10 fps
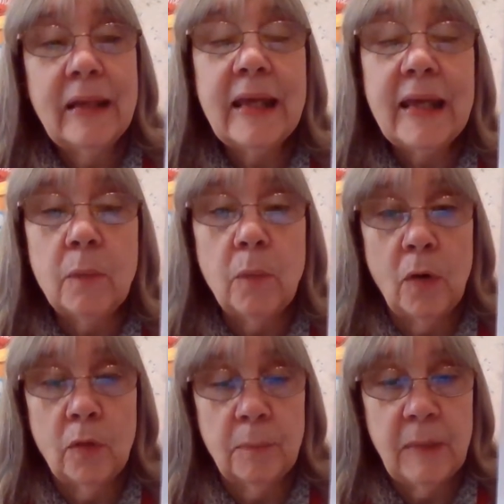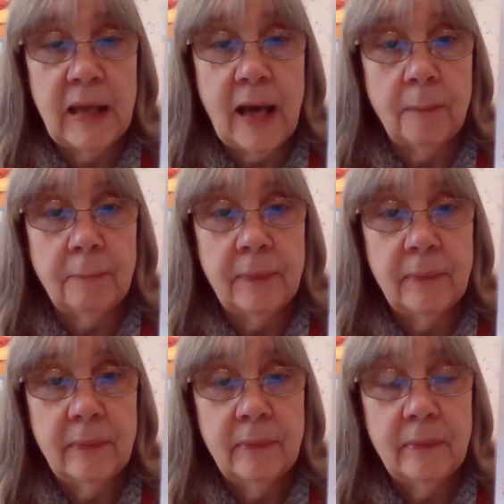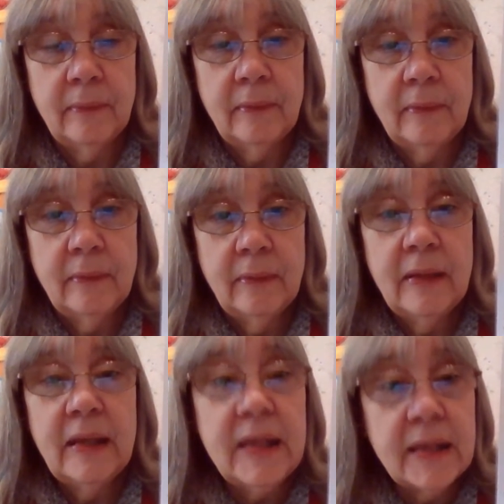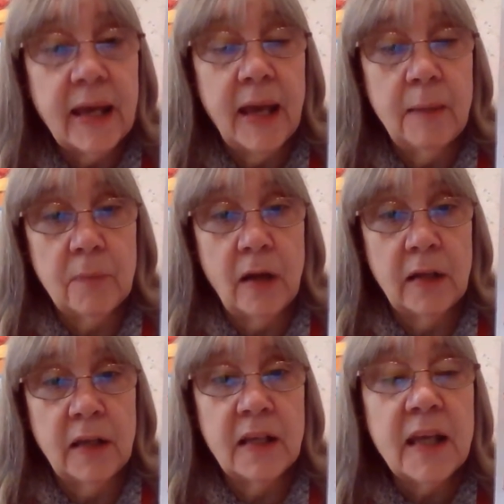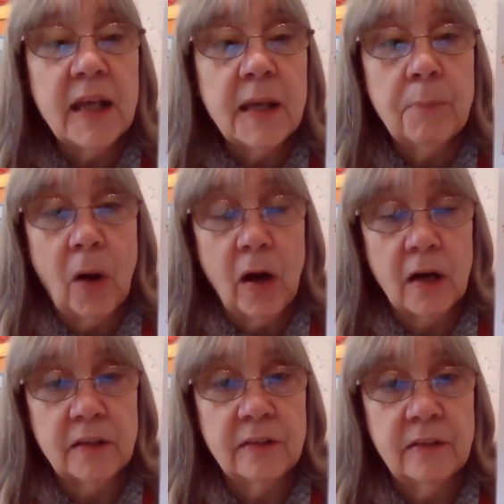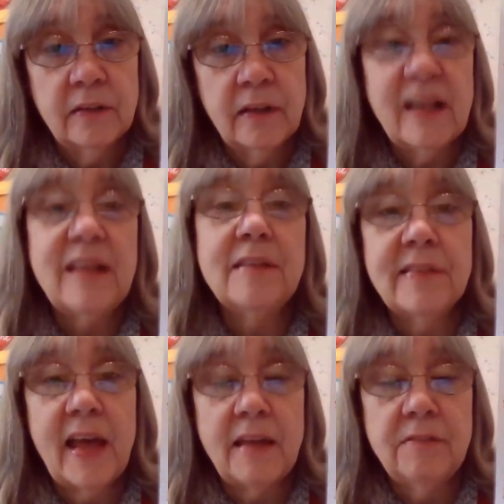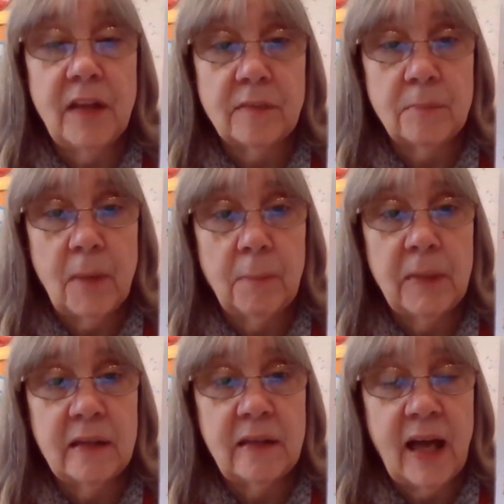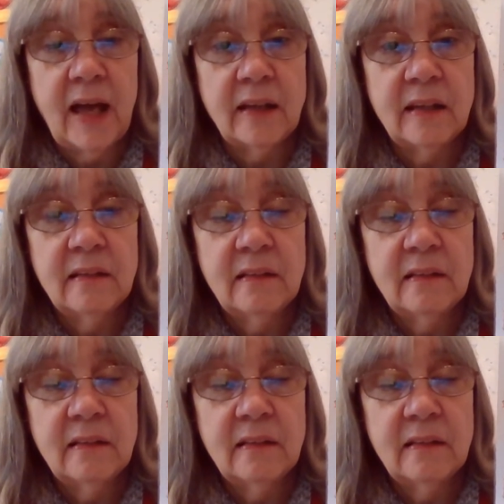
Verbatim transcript: He woke me up. He came running and he barked. He saved us, Mommy and Daddy.